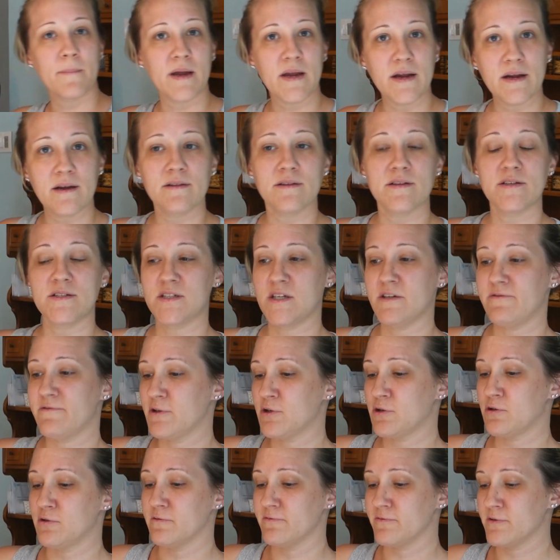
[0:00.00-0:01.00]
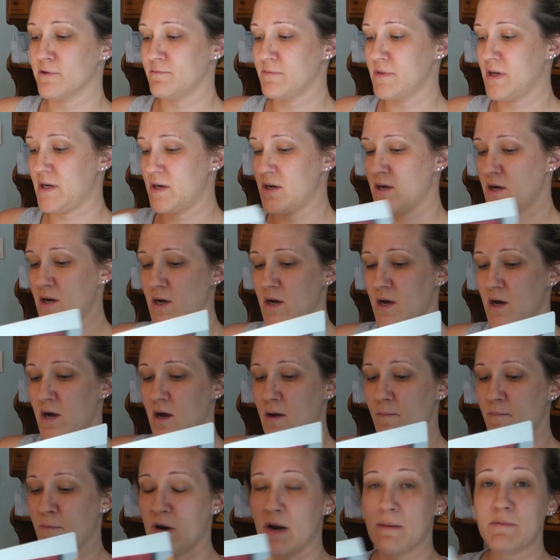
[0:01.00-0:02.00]
making this difficult for me,
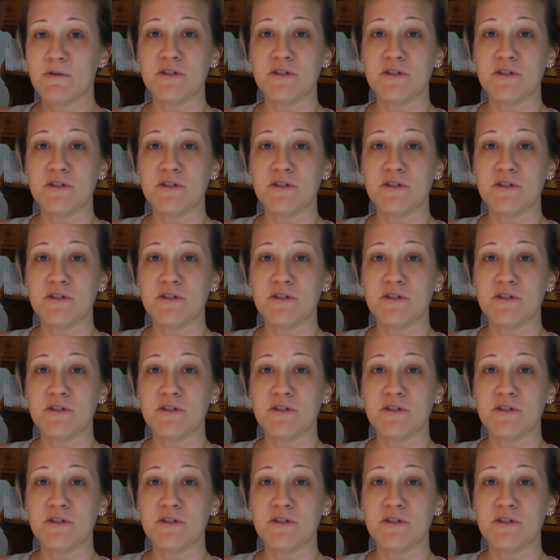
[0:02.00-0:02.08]
but I'm